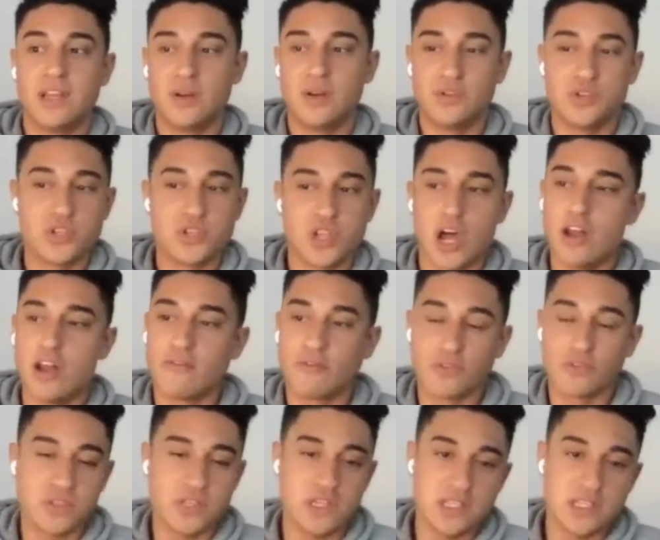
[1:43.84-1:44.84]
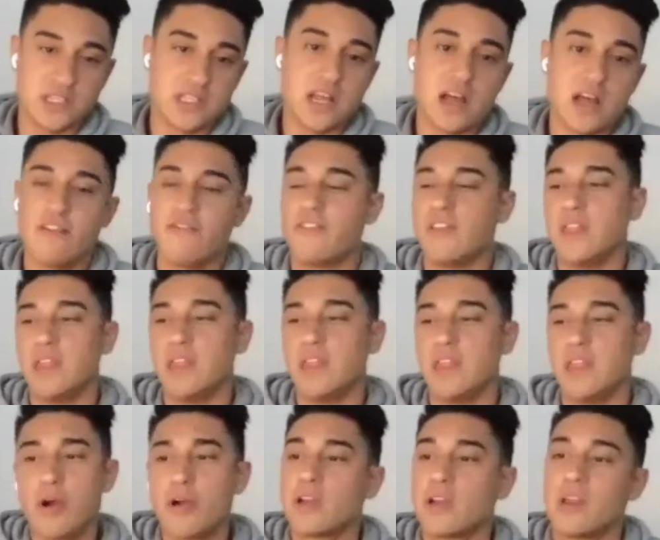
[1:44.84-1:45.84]
just unforeseen stuff and then
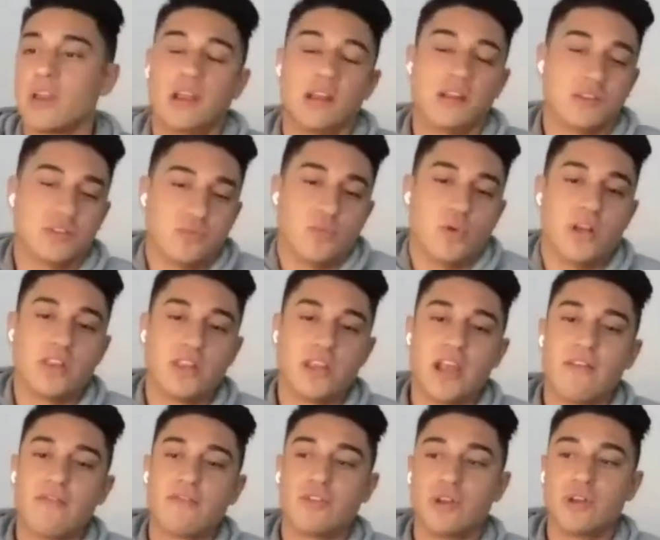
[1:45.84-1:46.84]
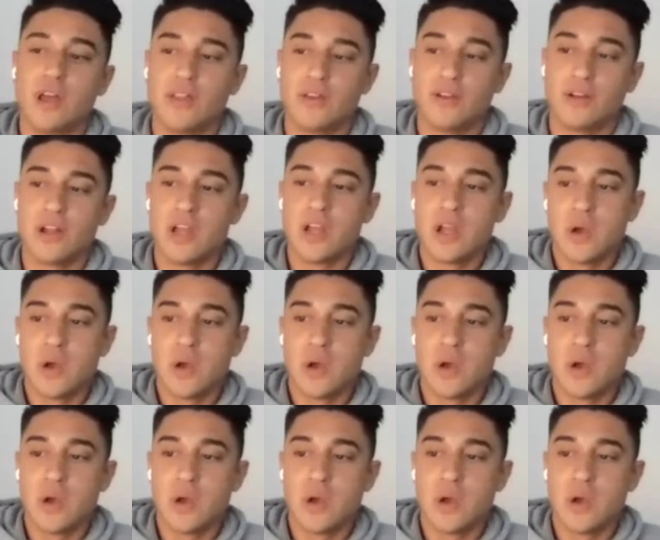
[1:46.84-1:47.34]
marketing and just one thing after another,